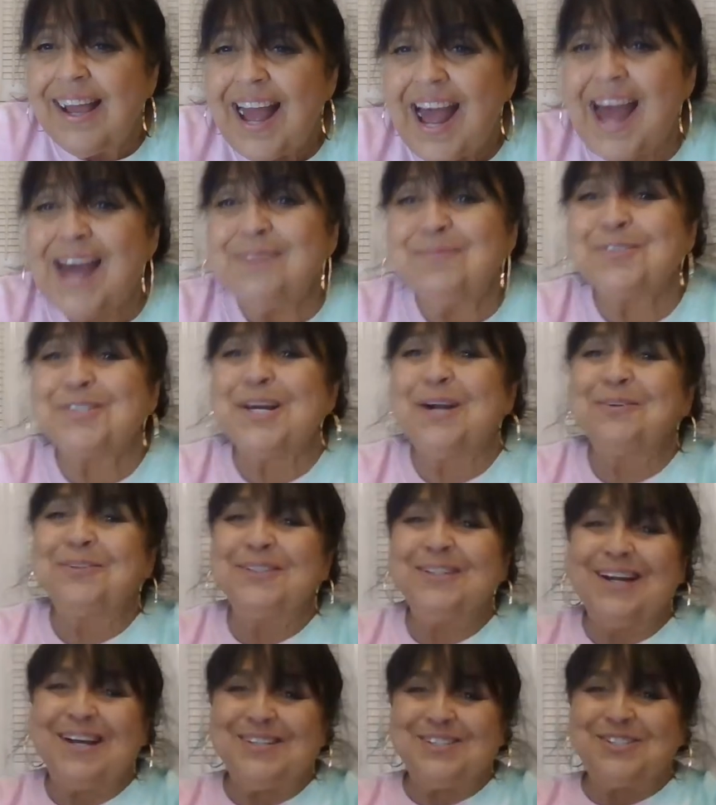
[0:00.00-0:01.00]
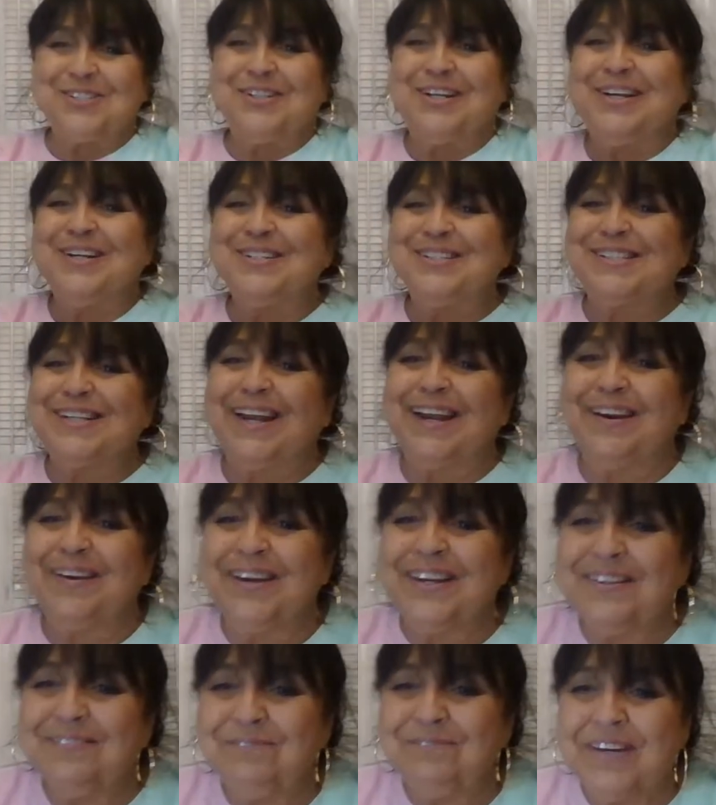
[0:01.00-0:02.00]
I'm so glad you're here,
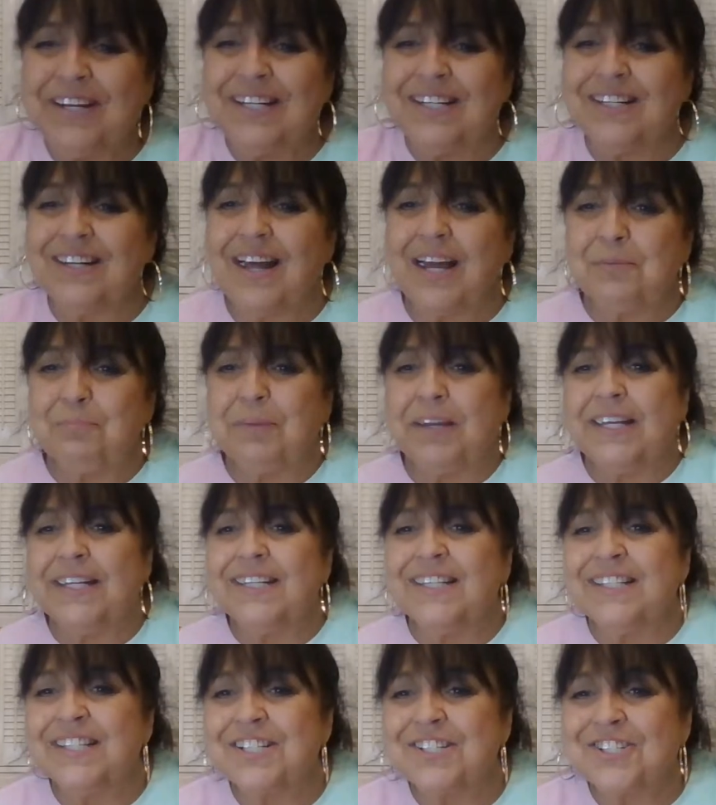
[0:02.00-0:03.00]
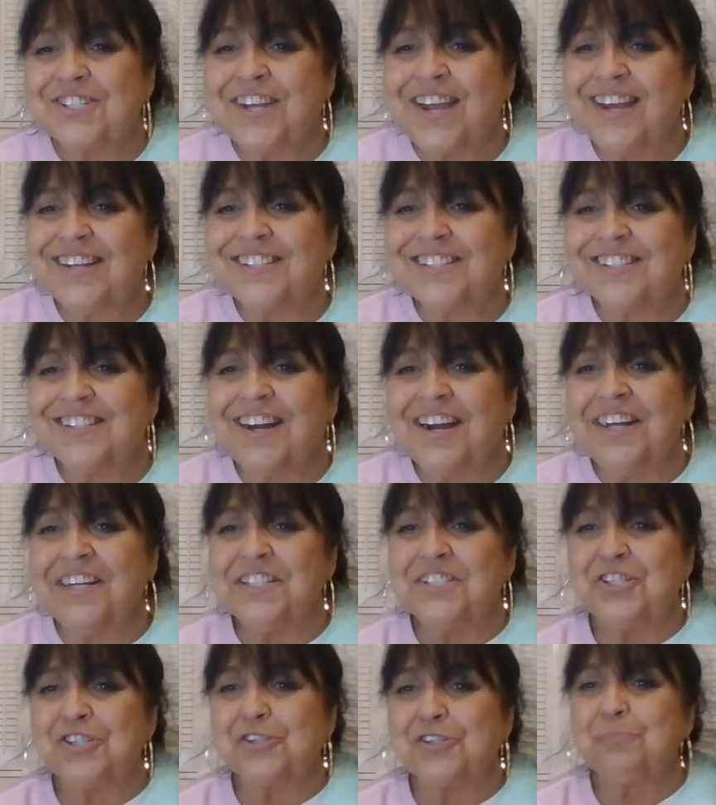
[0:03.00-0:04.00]
Terry, and feeling like being in the chat tonight.
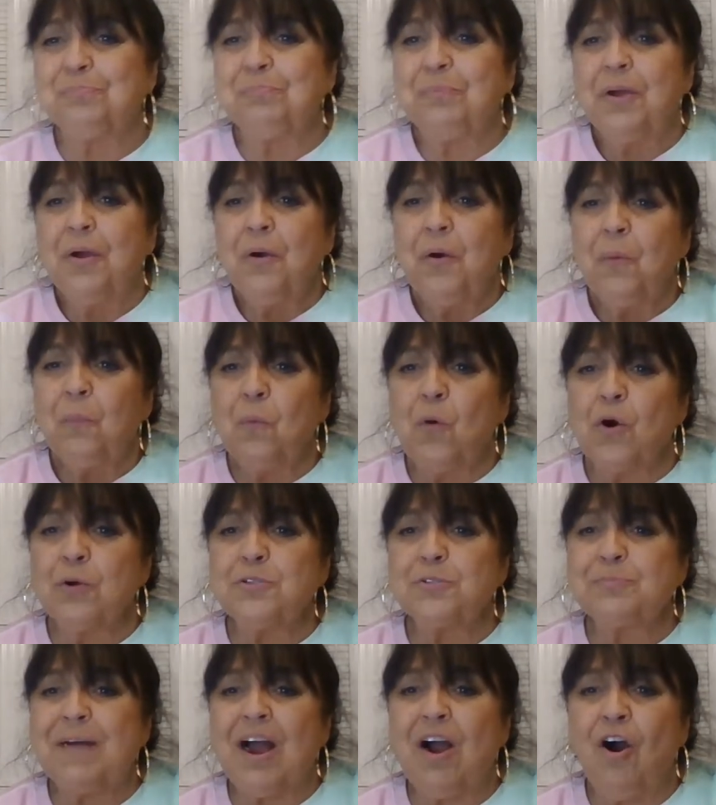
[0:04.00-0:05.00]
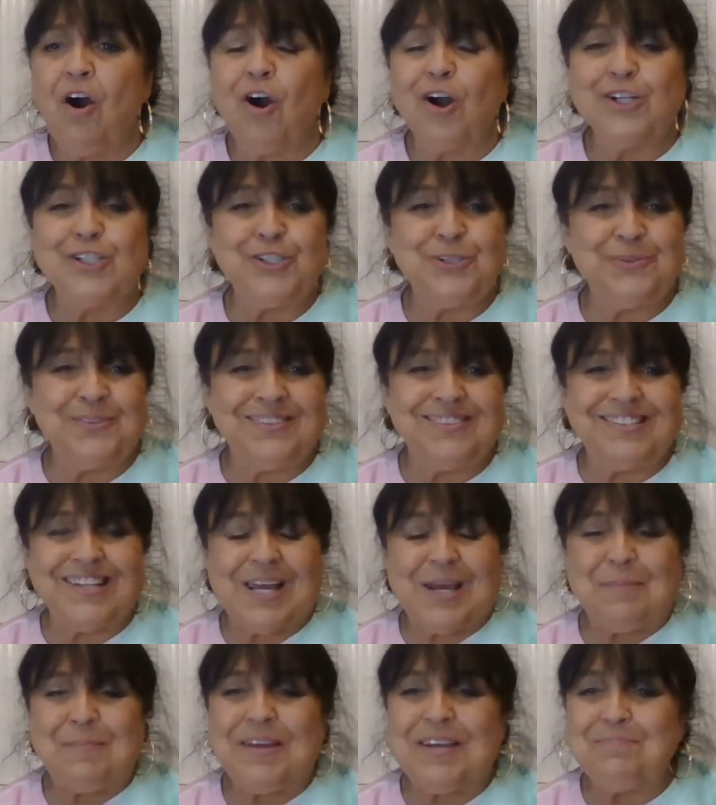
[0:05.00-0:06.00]
It just warms my heart. You and
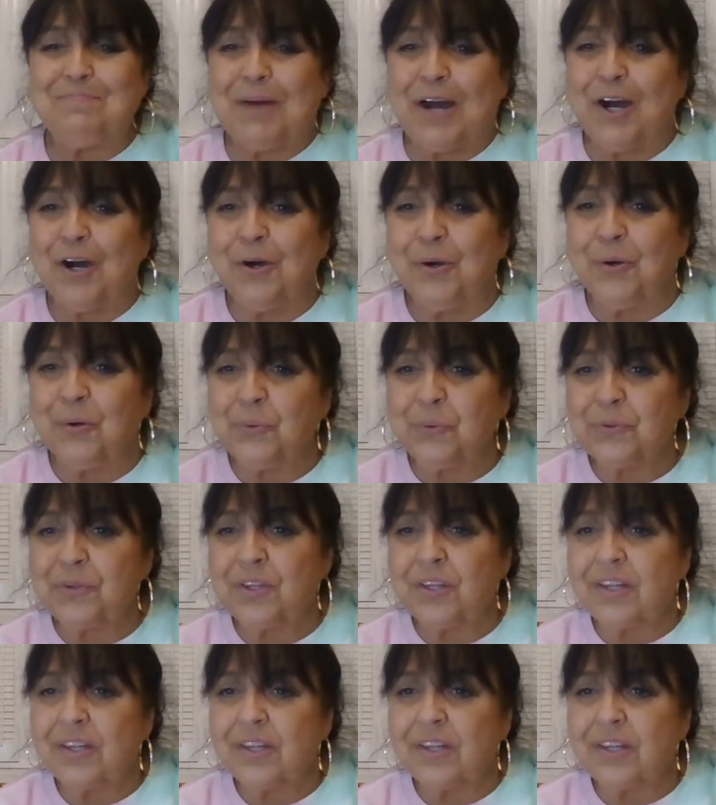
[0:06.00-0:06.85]
Debbie both.